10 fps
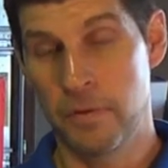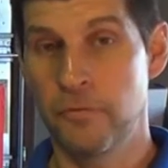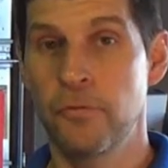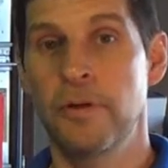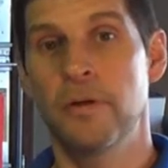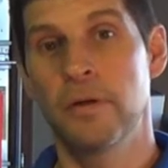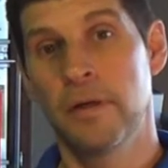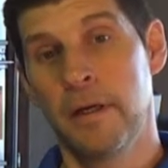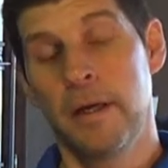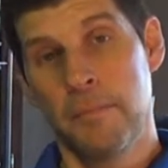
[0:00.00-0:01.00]
before
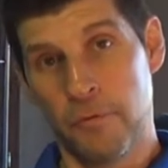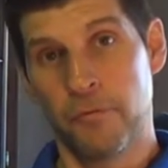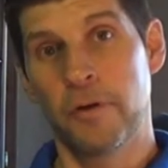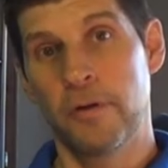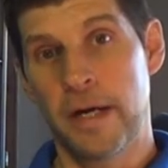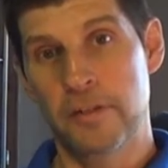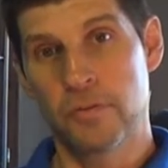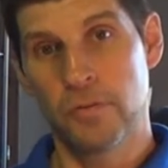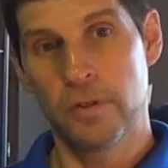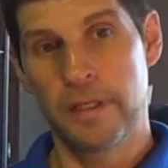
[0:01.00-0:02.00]
your
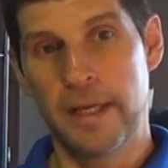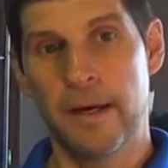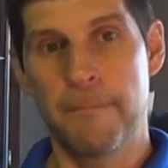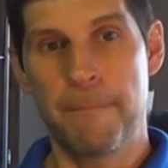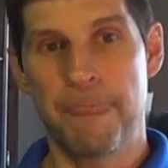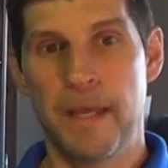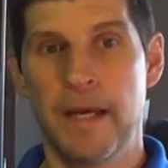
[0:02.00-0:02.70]
actual workout.